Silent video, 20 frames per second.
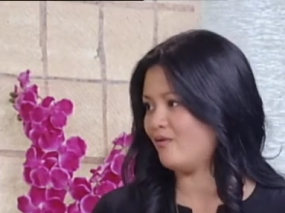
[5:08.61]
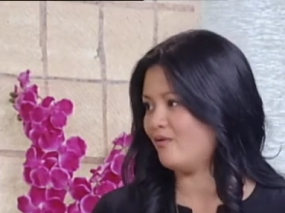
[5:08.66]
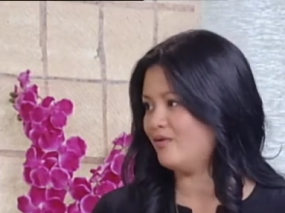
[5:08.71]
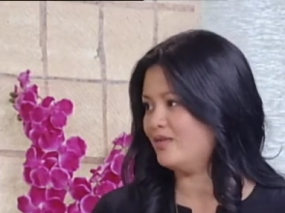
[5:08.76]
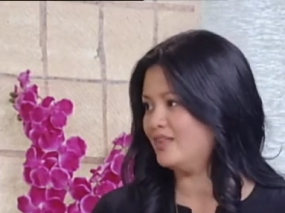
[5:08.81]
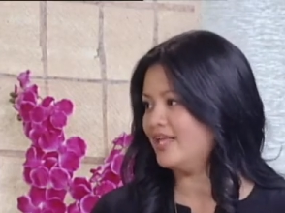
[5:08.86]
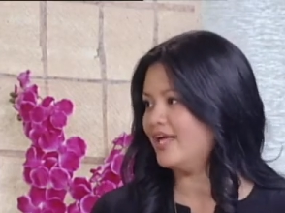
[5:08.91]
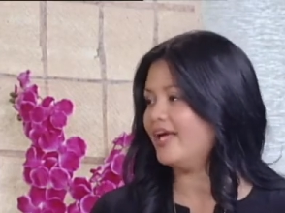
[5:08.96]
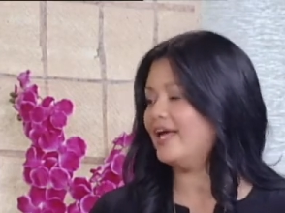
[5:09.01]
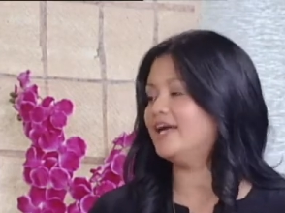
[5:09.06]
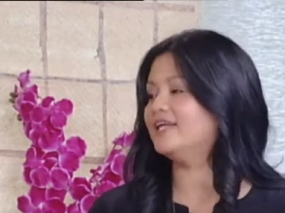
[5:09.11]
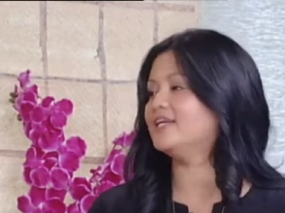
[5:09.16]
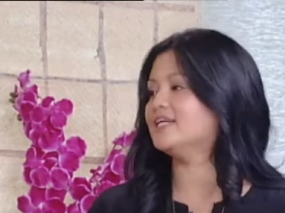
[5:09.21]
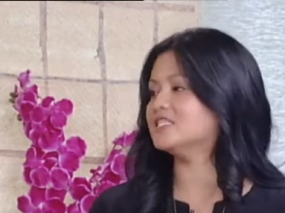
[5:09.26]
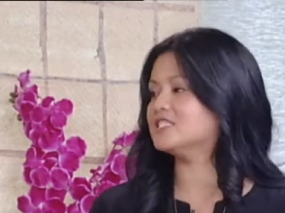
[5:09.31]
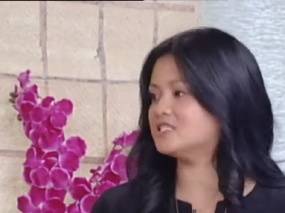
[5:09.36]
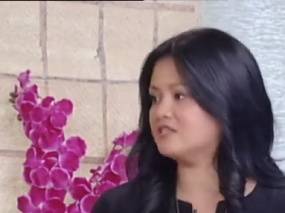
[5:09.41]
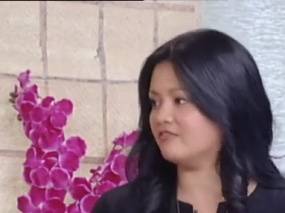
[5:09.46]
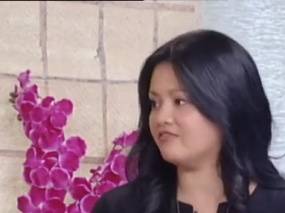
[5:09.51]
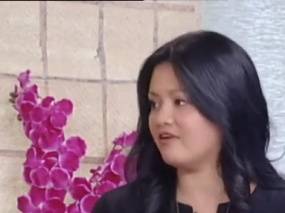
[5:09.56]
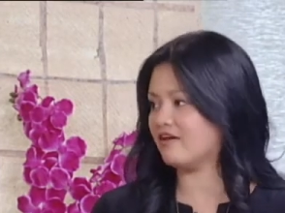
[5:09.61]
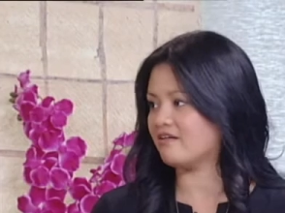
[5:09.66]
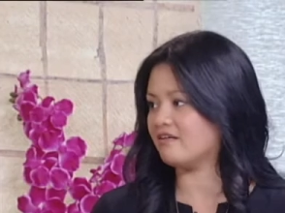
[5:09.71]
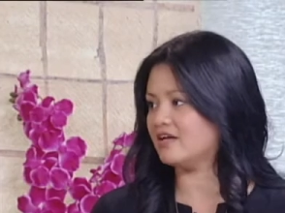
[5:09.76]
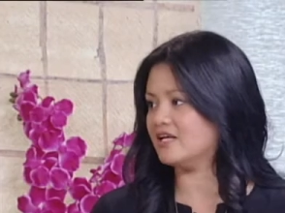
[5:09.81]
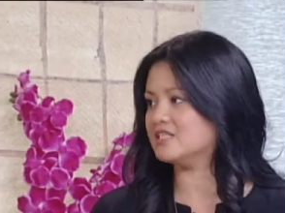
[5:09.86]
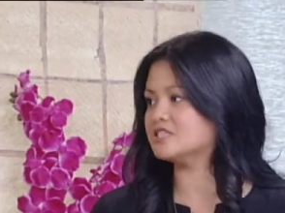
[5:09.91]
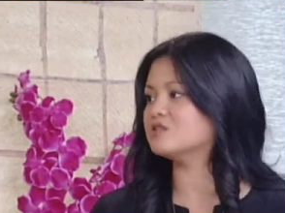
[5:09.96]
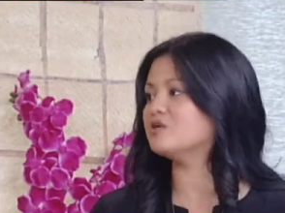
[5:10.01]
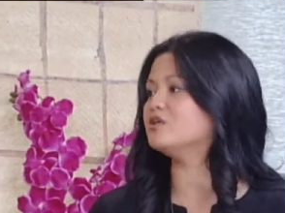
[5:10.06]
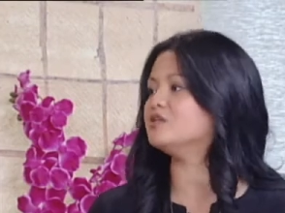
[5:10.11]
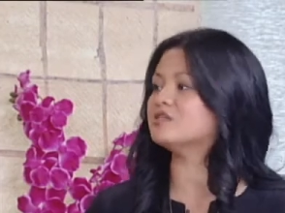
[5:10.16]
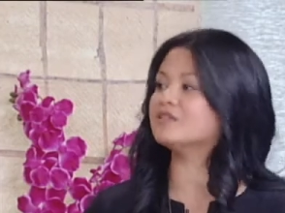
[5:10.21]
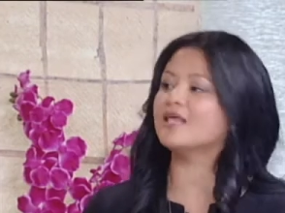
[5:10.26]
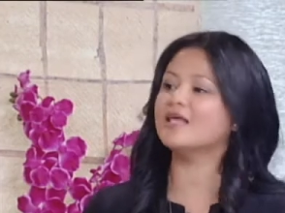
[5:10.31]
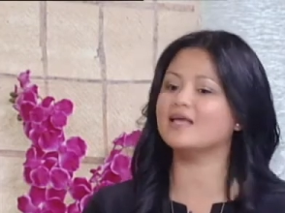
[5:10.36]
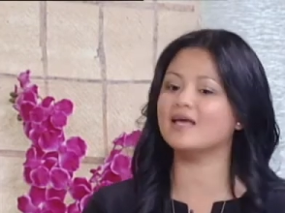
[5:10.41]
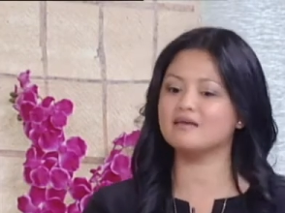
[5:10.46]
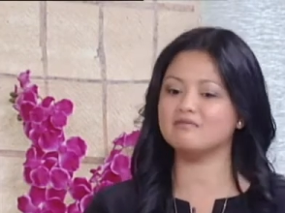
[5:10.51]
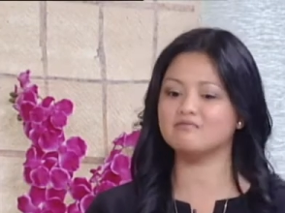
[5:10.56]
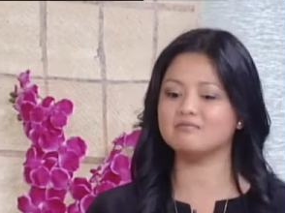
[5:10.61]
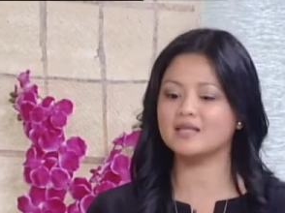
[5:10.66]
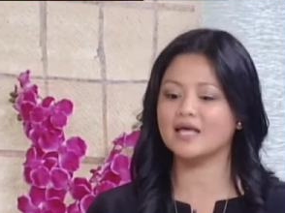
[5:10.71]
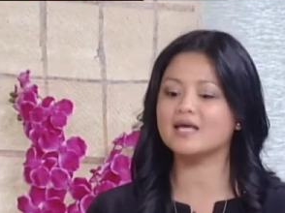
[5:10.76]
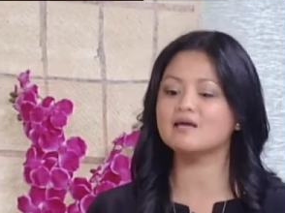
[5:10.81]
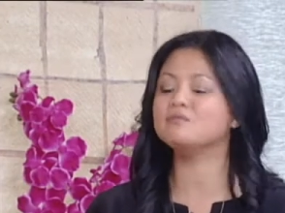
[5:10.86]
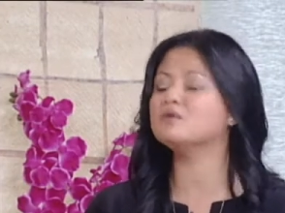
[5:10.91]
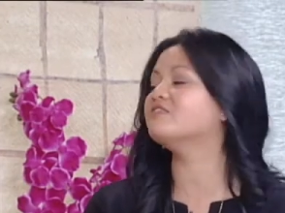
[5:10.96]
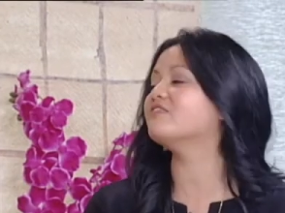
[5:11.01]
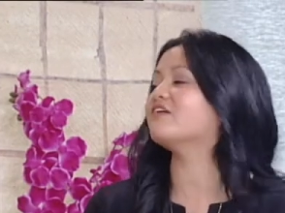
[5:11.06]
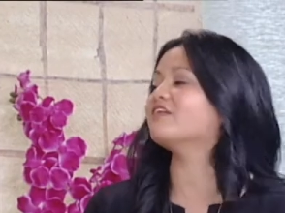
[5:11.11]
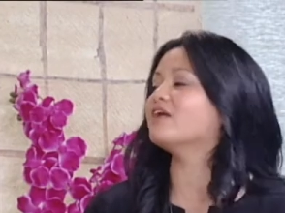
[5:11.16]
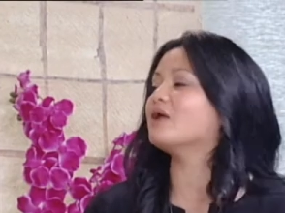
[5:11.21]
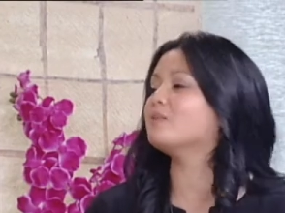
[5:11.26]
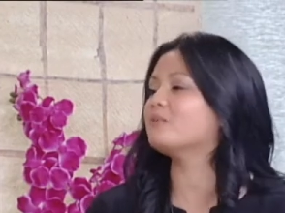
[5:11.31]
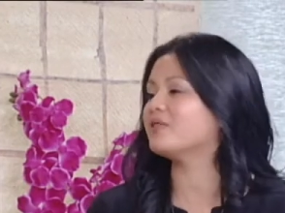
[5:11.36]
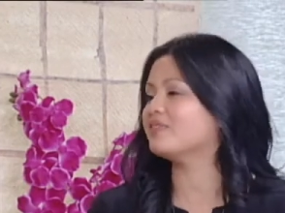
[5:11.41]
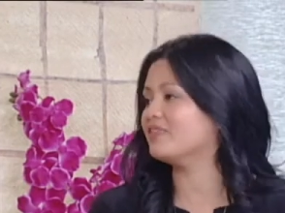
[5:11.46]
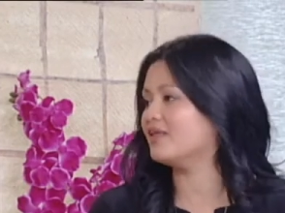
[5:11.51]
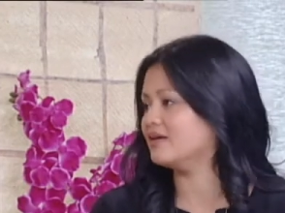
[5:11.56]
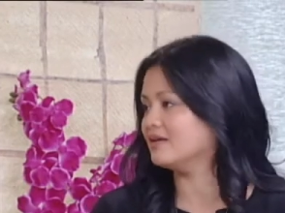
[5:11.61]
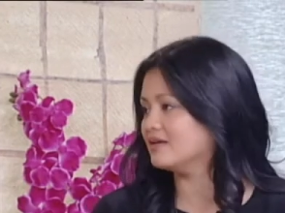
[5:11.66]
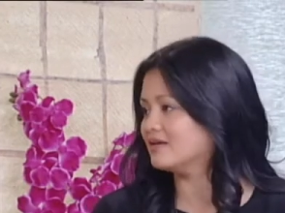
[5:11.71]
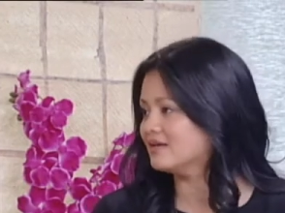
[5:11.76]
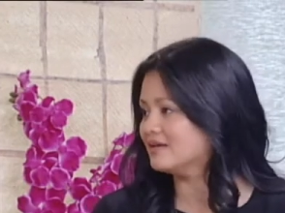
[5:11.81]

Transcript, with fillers: All right. And it's very, so they get, they can be very empathetic.